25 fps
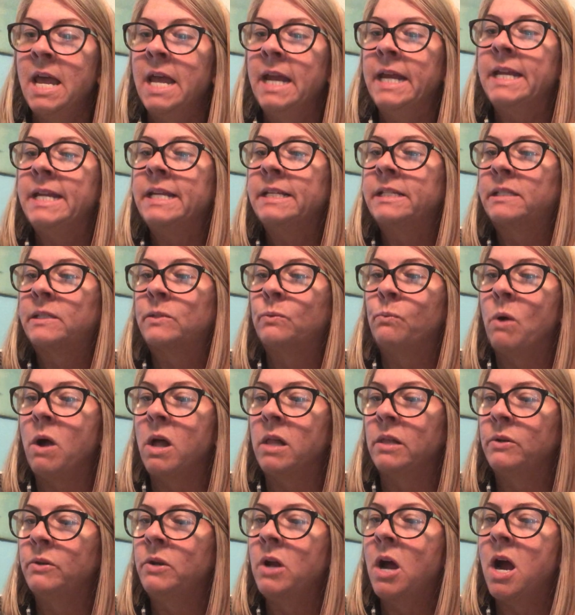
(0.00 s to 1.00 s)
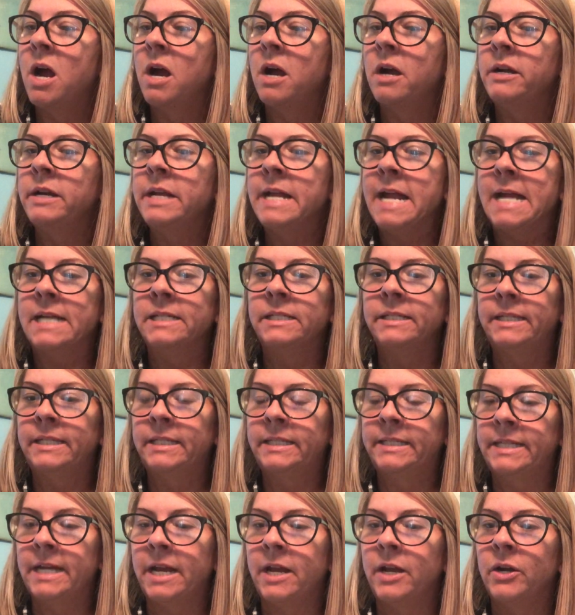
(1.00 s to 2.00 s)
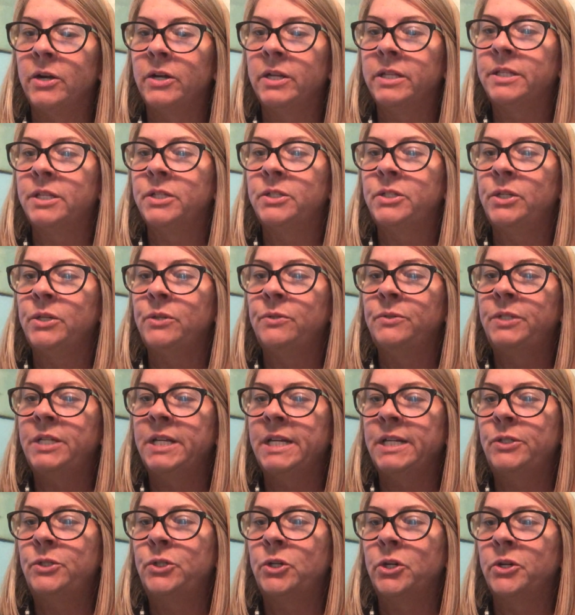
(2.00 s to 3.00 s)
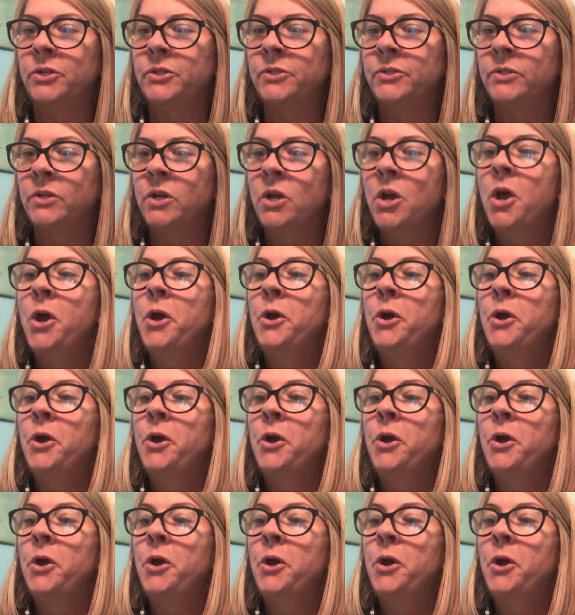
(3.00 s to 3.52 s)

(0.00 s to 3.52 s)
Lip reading: He swallowed hard and stared at the two teachers,